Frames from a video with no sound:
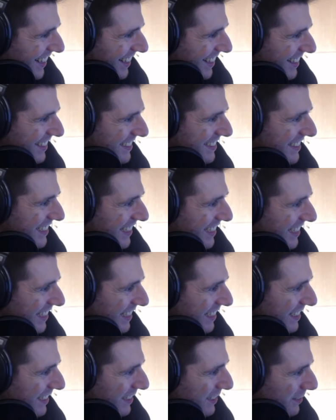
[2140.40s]
Let's see.
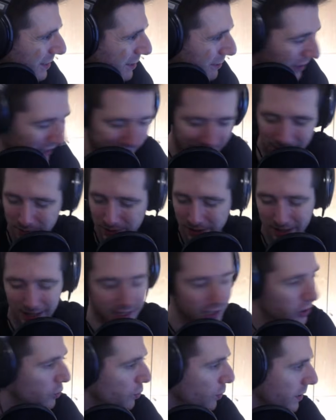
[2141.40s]
What if I get him to
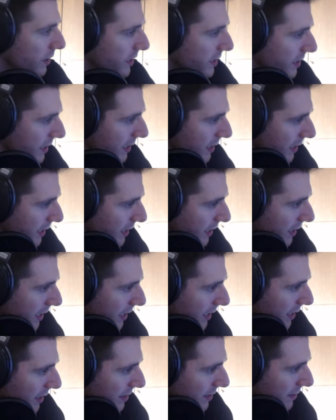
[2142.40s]
like 20 and
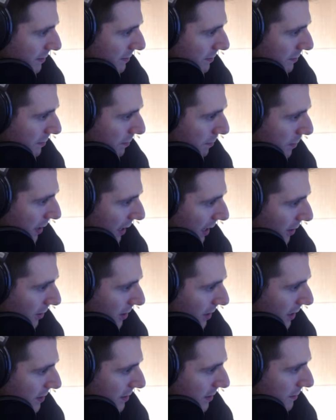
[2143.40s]
I
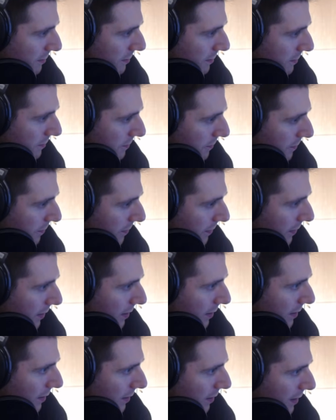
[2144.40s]
paralyze him?
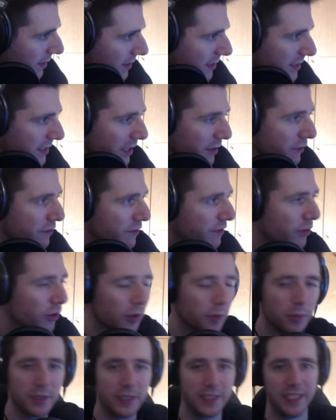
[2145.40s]
It's still
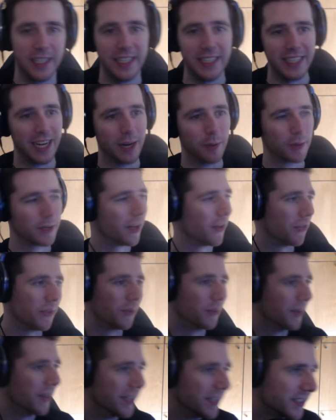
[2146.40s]
4%. Yeah, we're not
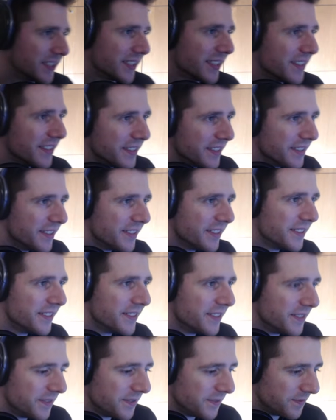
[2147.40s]
doing this.
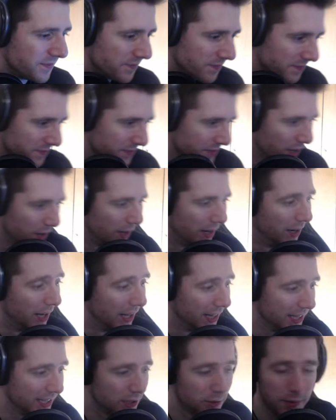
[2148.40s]
Alright, at
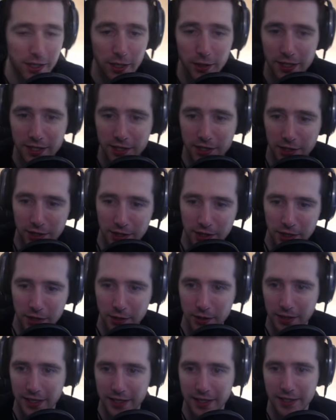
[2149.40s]
least we know there's an Articuno
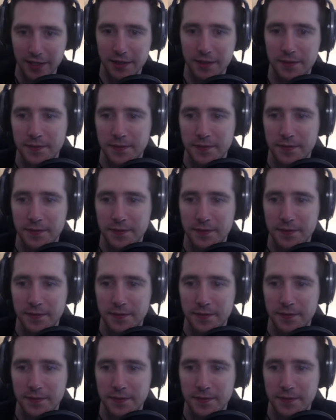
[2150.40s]
in here.